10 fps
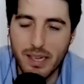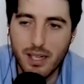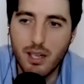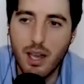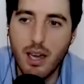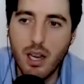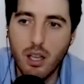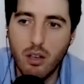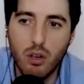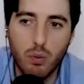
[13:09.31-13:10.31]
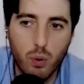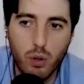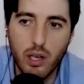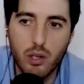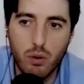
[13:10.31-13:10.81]
is there anything you could
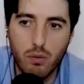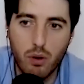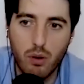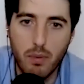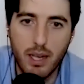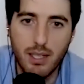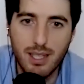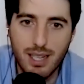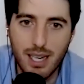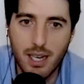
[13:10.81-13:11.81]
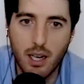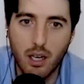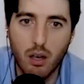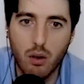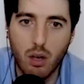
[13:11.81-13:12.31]
walk into a room and see and
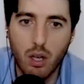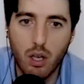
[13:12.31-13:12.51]
go,